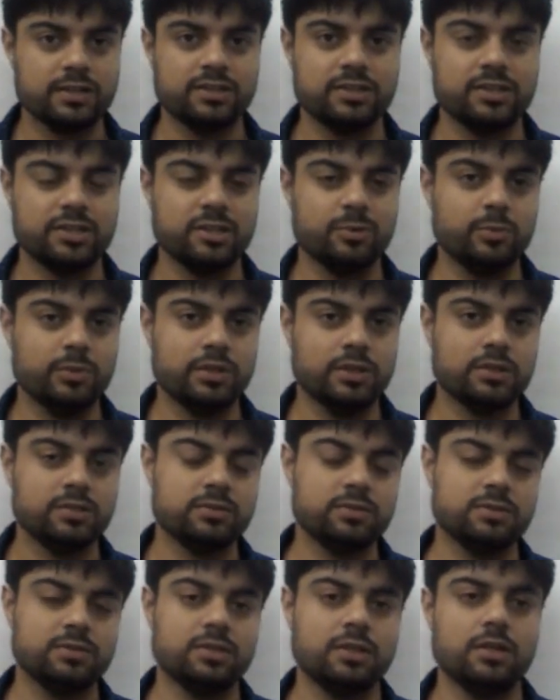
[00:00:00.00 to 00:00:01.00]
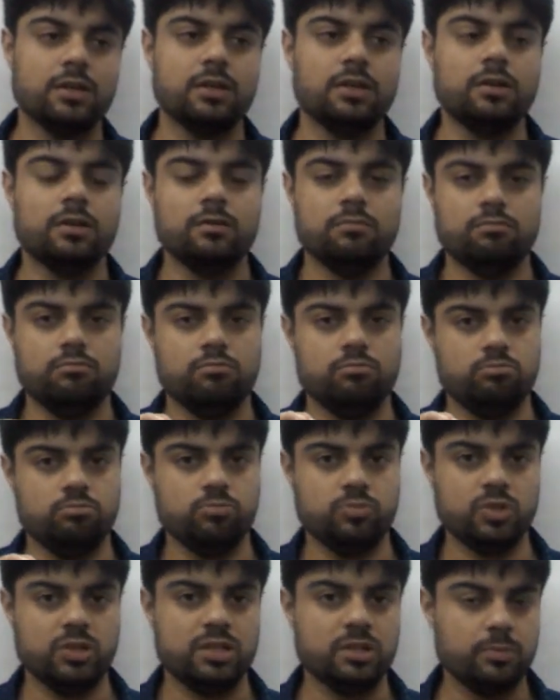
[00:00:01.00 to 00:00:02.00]
30 minutes.
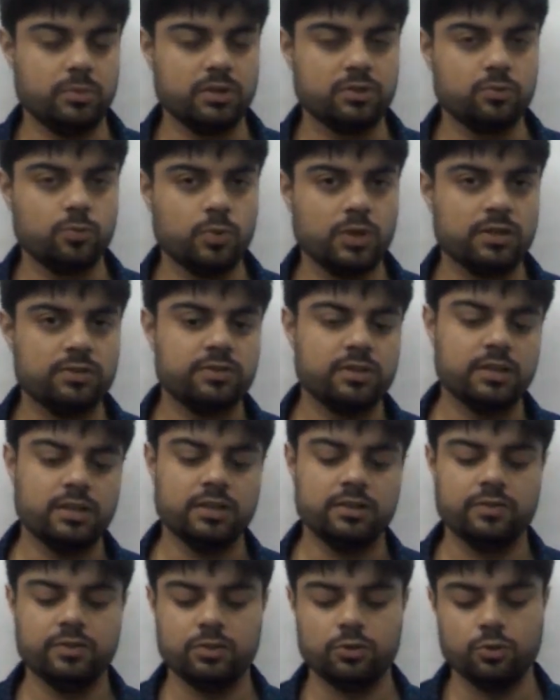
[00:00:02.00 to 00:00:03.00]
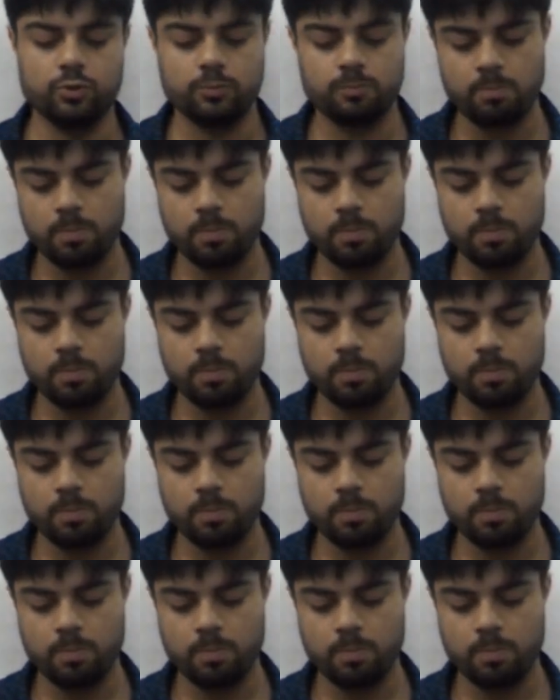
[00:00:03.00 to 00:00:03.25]
30 minutes wasted, even though